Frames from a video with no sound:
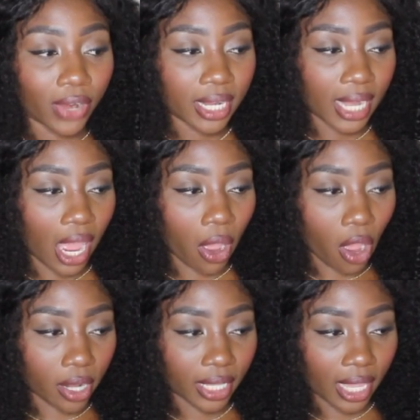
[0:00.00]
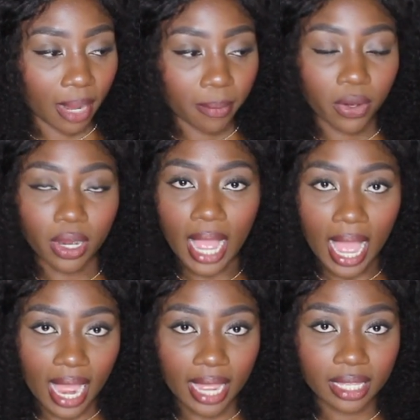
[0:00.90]
right now on camera,
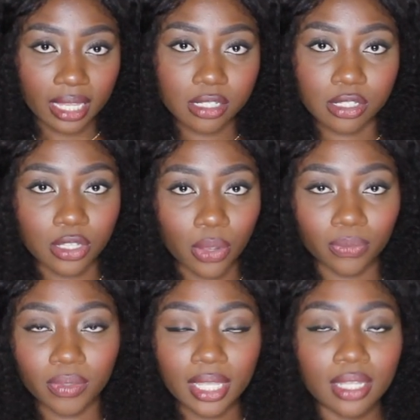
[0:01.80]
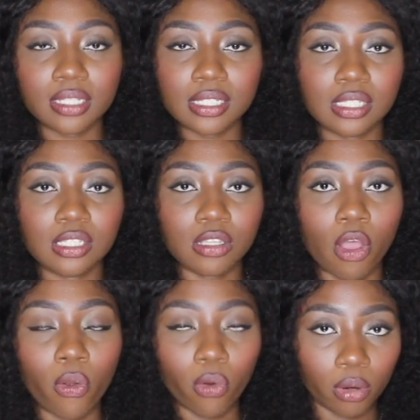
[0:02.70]
I don't think it looks
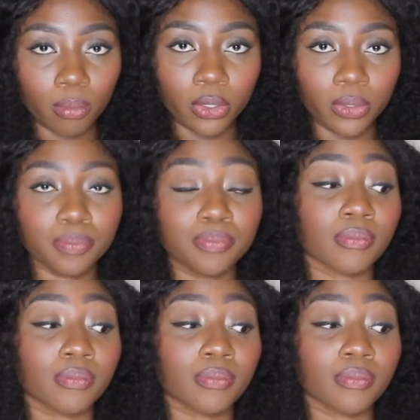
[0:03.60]
horrible.